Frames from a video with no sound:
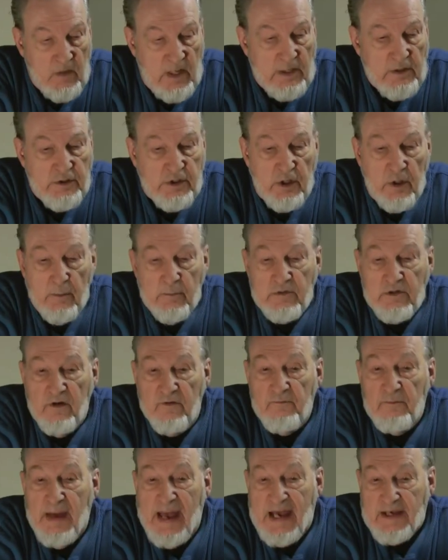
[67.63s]
in terms
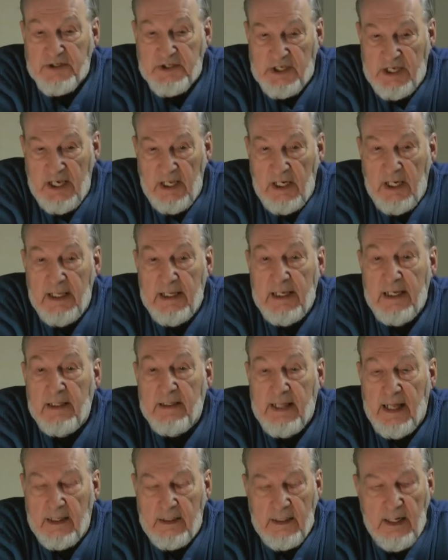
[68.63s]
of mass killing
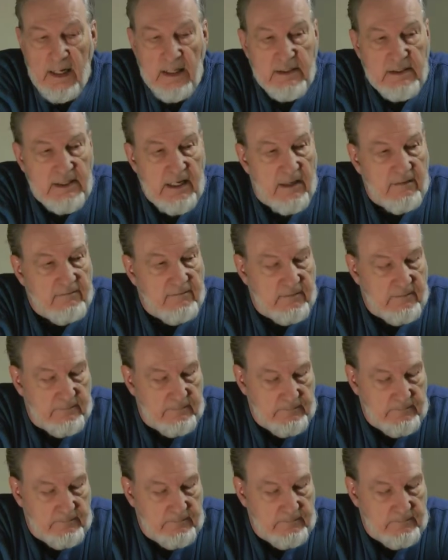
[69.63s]
and that kind of stuff.